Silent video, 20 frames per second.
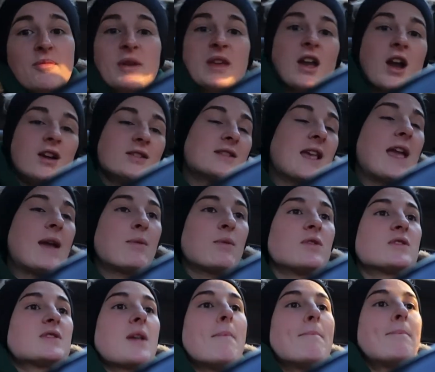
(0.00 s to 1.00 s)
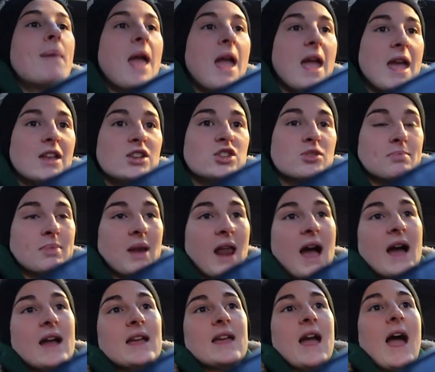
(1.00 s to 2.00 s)
because it was pitch
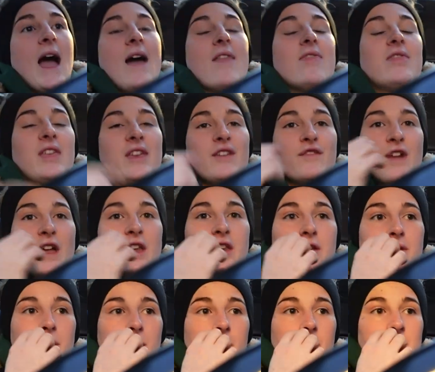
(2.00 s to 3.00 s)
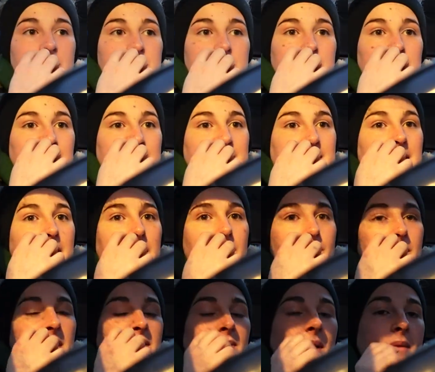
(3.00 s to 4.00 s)
black, and the venue that we went to yesterday,
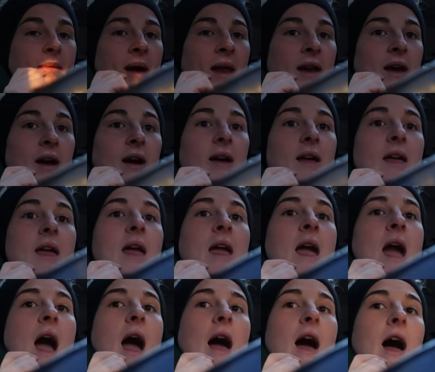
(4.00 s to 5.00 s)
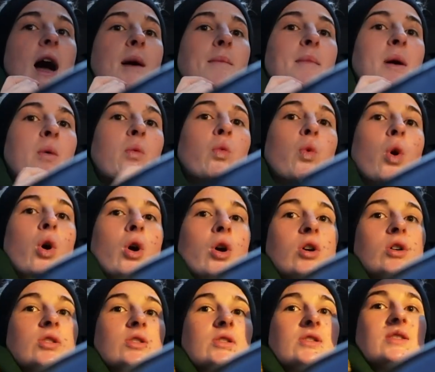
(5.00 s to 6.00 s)
Midway Manor,
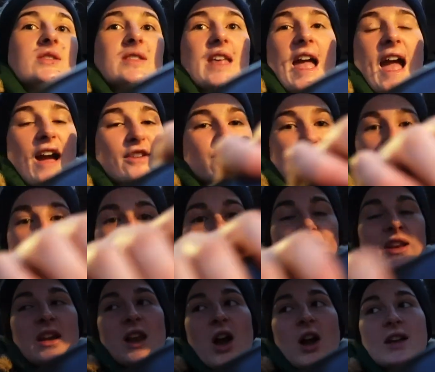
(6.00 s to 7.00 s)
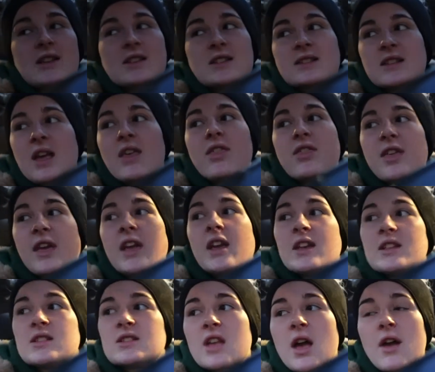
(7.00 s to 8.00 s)
was, they don't have any lights because I
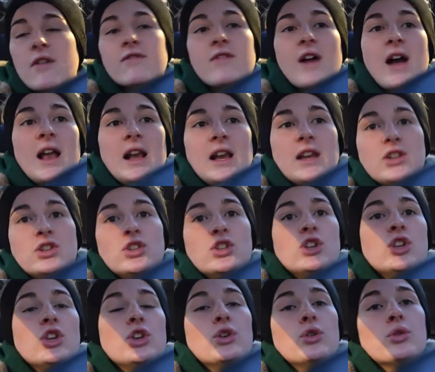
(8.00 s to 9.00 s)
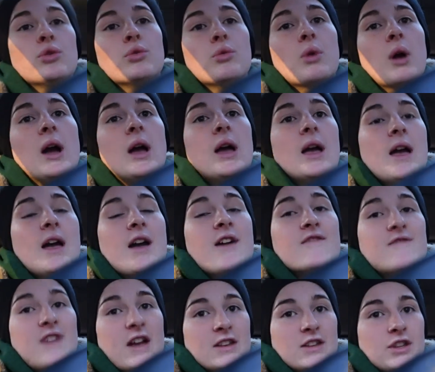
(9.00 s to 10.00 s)
think it's a fairly new
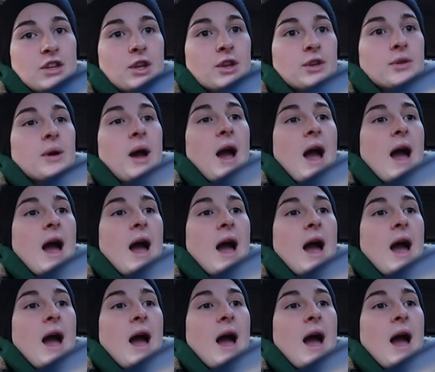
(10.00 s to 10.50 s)
venue,